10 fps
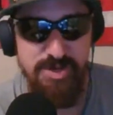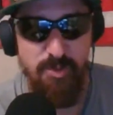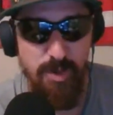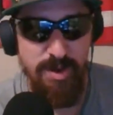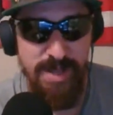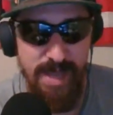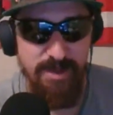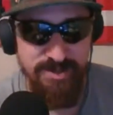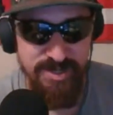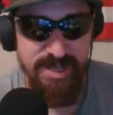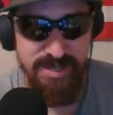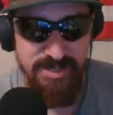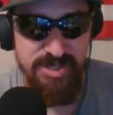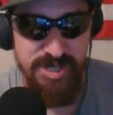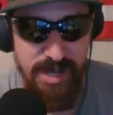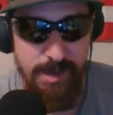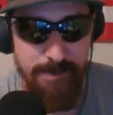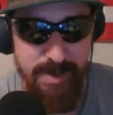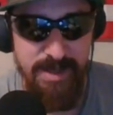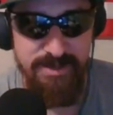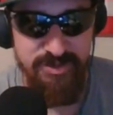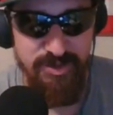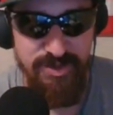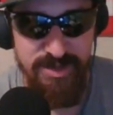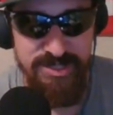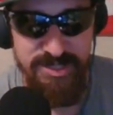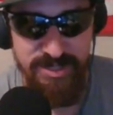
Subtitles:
to work out to get in shape, and so they're